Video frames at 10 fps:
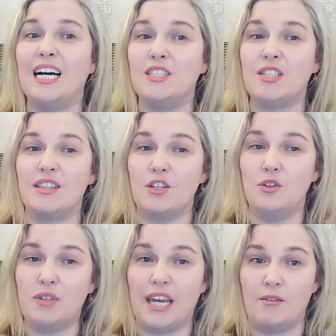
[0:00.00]
and
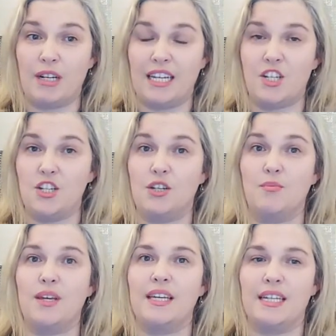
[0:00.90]
the UK
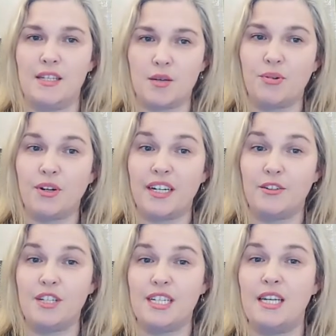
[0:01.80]
relationship. It is a
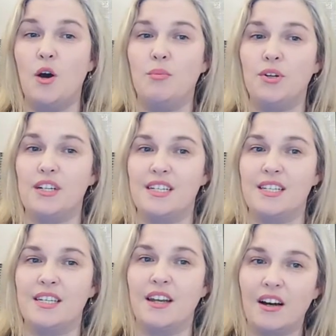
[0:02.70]
priority, but it
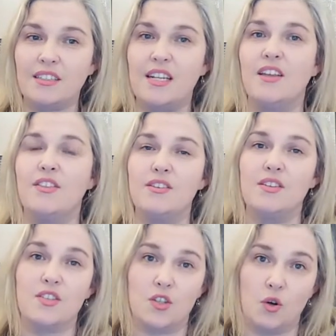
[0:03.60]
is not
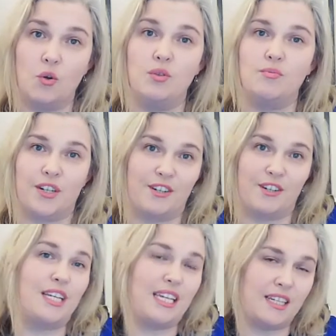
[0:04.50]
the sole
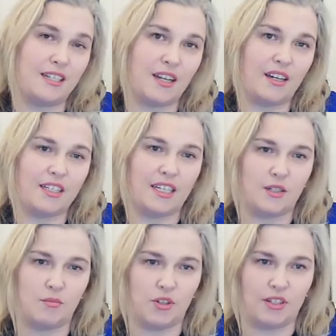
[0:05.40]
priority. It is not
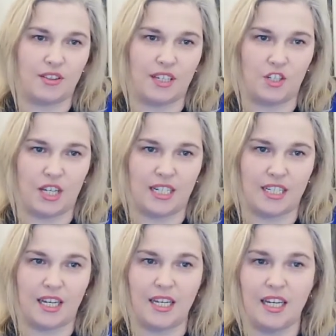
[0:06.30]
item one on the
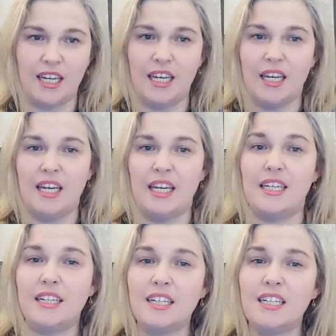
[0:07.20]
agenda.
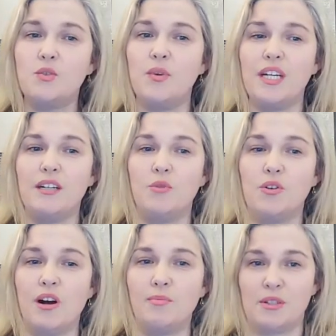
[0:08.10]
In Ireland, we are
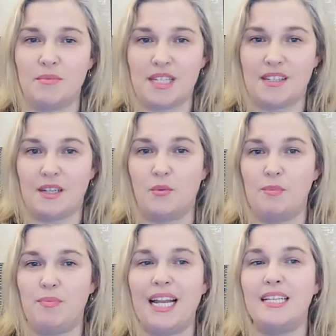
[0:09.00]
more optimistic.
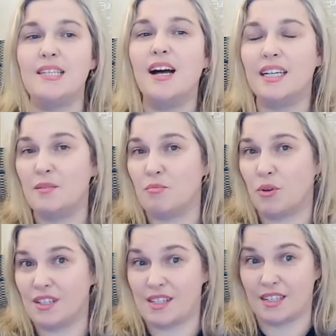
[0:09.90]
We place high
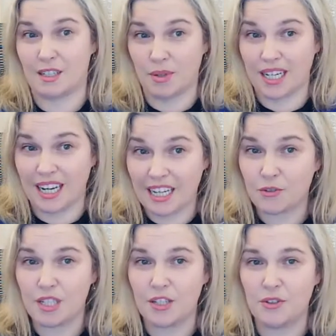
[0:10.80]
importance on our
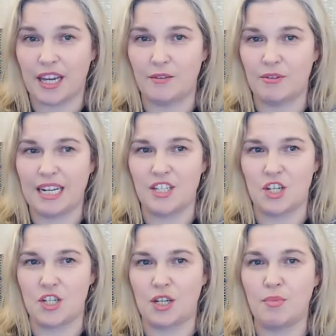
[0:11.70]
bilateral UK
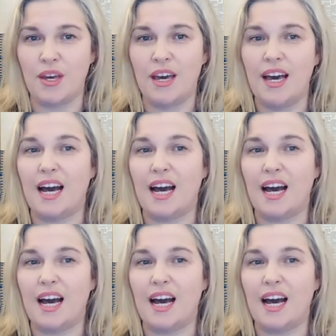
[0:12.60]
relationship,